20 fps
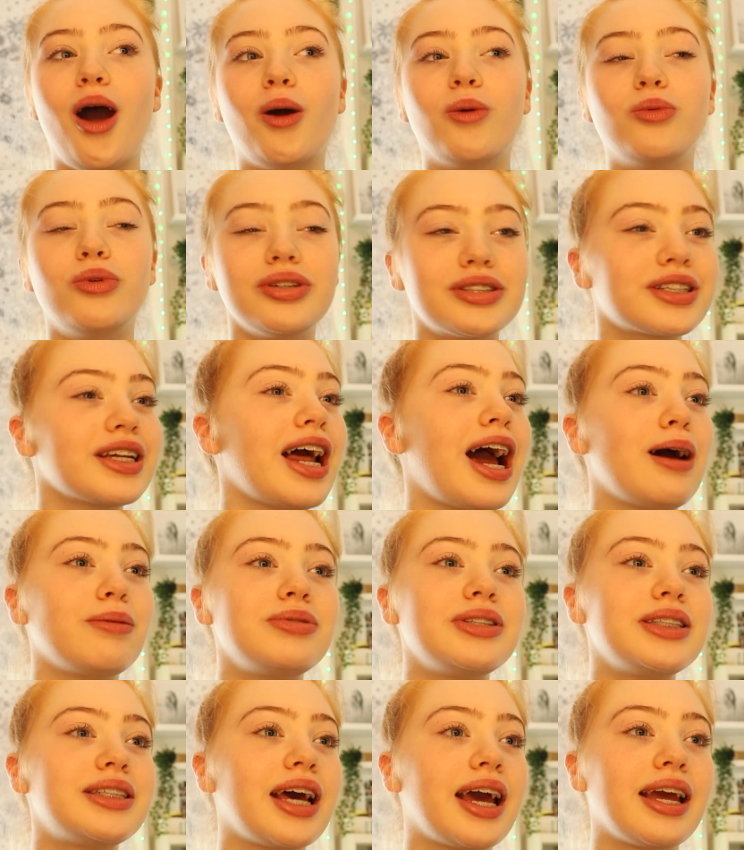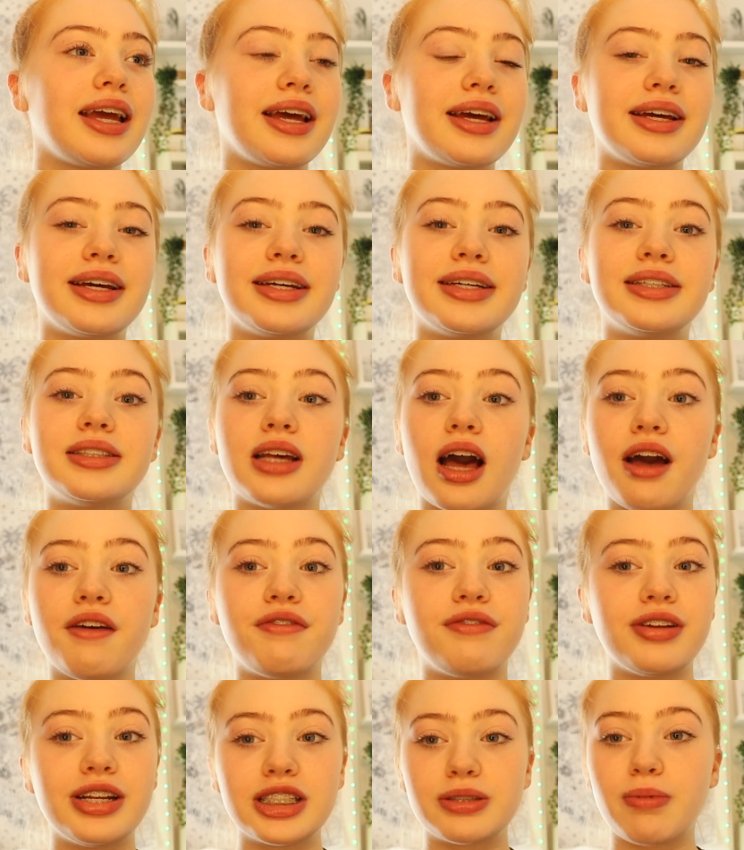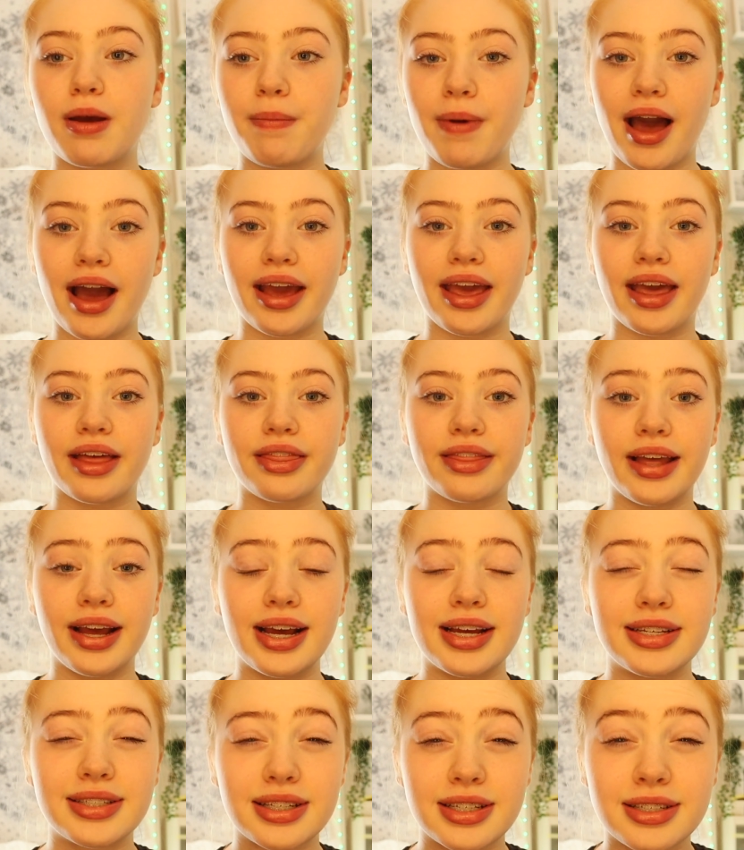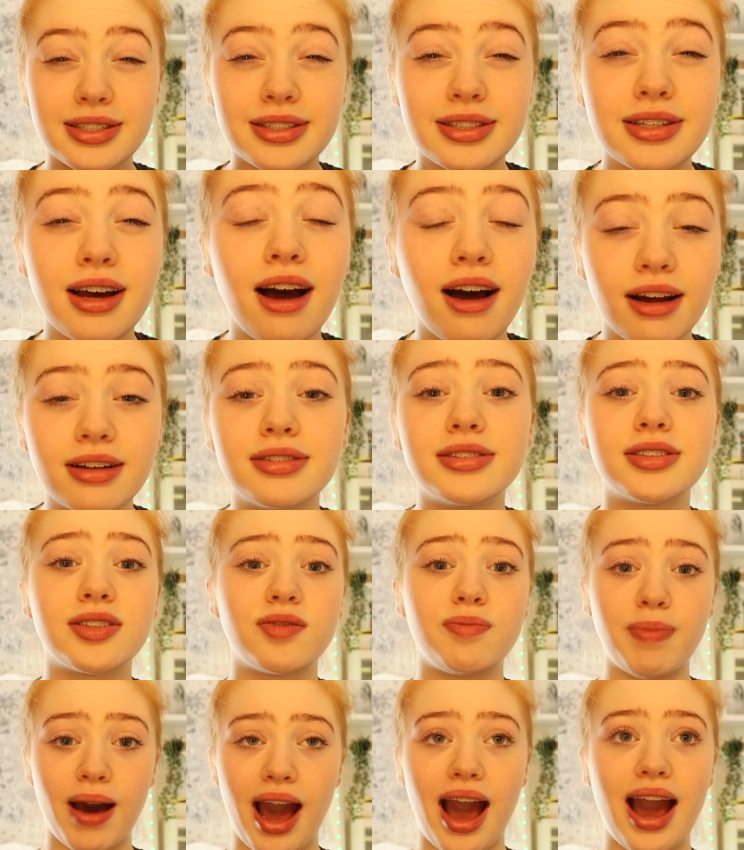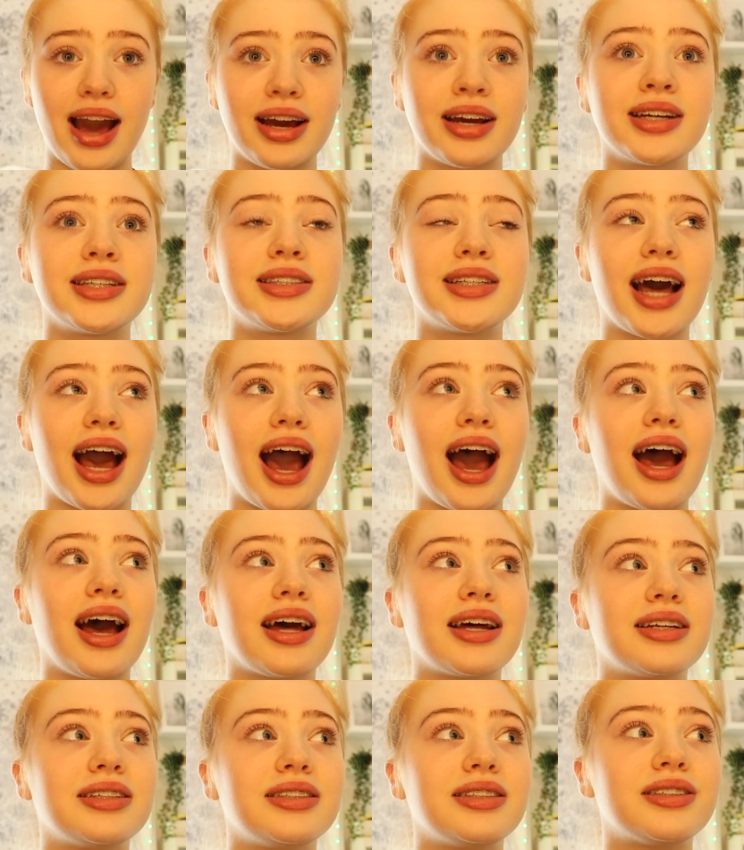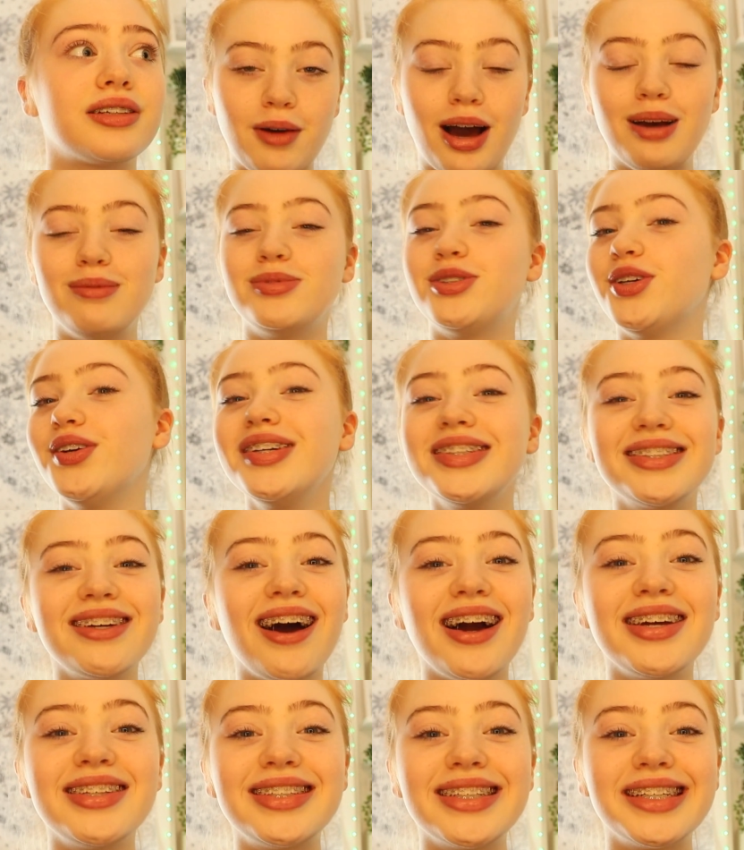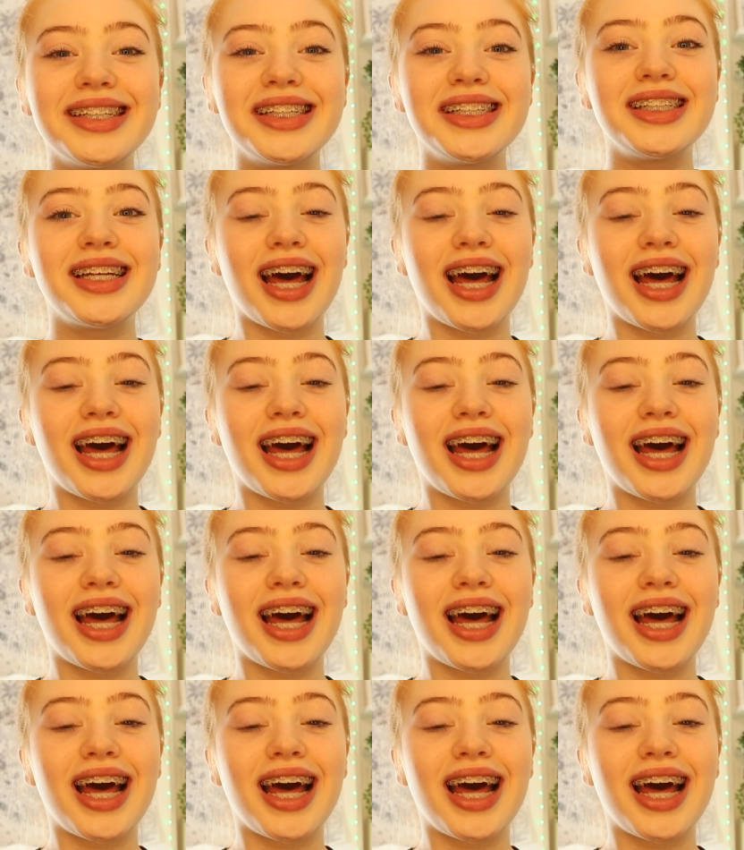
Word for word: What's gonna happen today is I finished my packing. There is tons of bags and I'm so excited.